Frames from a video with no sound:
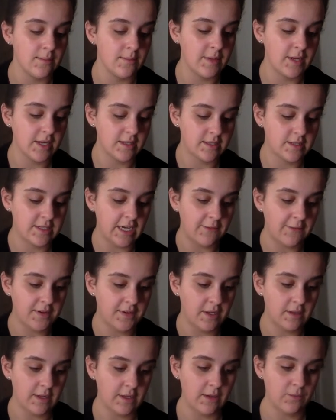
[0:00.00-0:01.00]
because
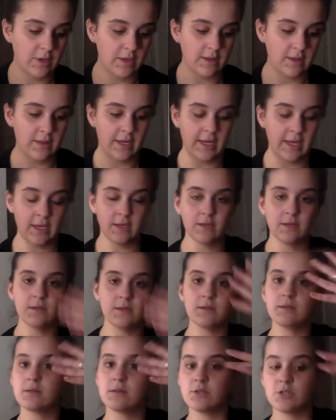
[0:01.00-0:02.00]
definitely with like
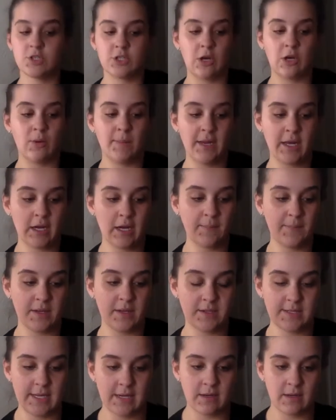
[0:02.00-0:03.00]
show makeup
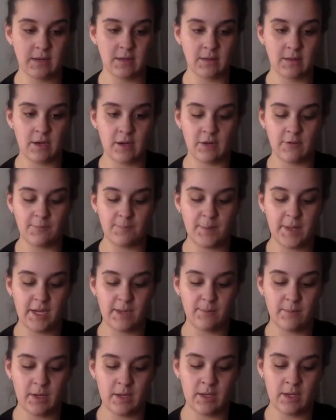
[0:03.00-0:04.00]
it's like a lot of
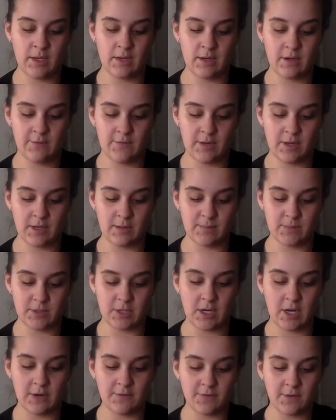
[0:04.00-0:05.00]
pigment, and if it comes
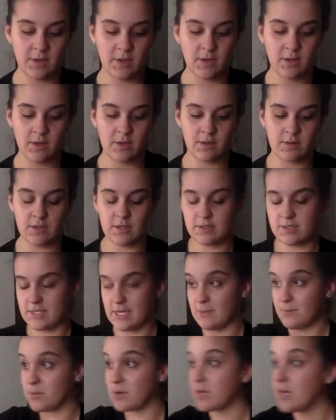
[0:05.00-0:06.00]
off then it's
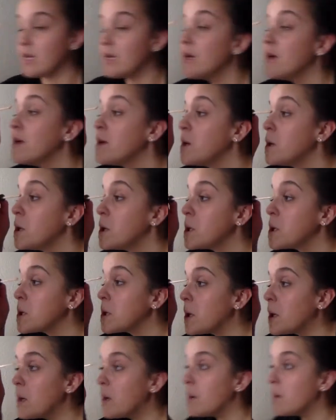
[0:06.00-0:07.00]
not pretty.
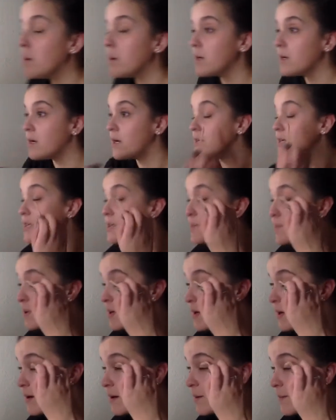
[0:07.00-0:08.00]
So I just
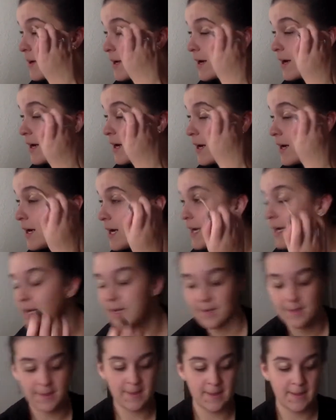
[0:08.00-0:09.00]
put it on my eye,